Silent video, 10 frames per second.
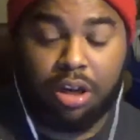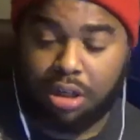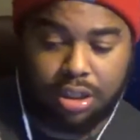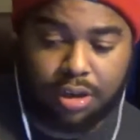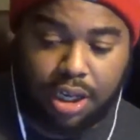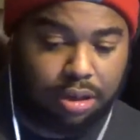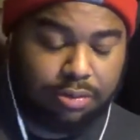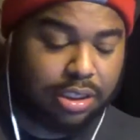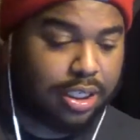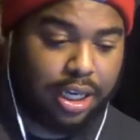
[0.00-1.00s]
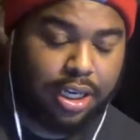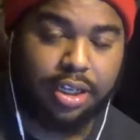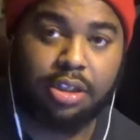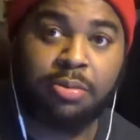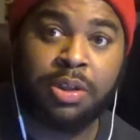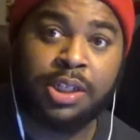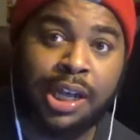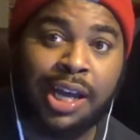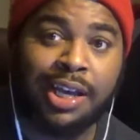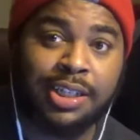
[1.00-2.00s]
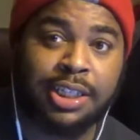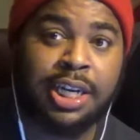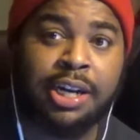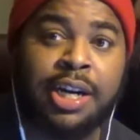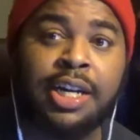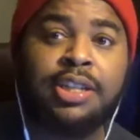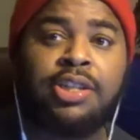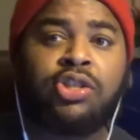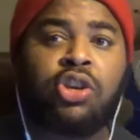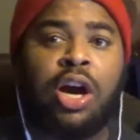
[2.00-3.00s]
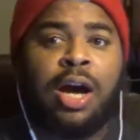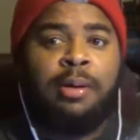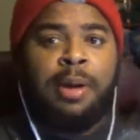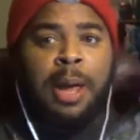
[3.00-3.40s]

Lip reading: So anyways, guys, please like, share, and subscribe.